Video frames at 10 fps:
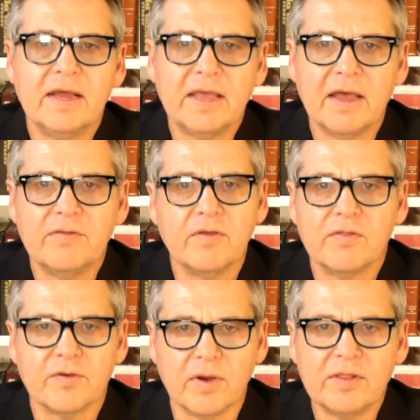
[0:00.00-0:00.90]
And
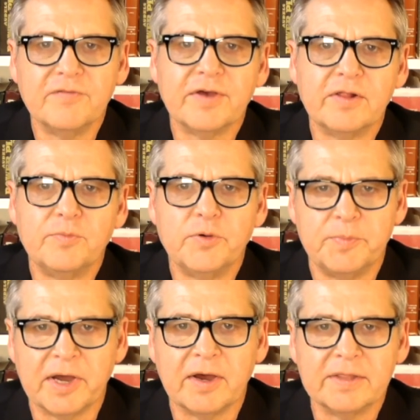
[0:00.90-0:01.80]
again, they're all
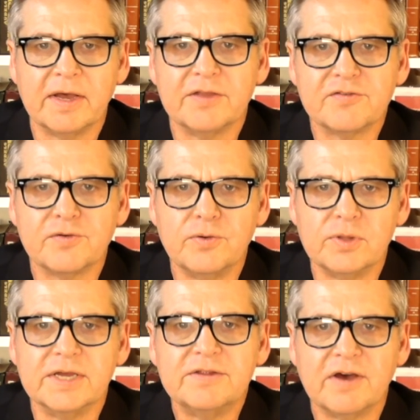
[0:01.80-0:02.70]
available at my online
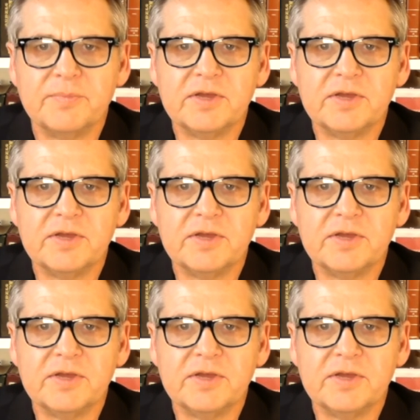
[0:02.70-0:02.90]
school at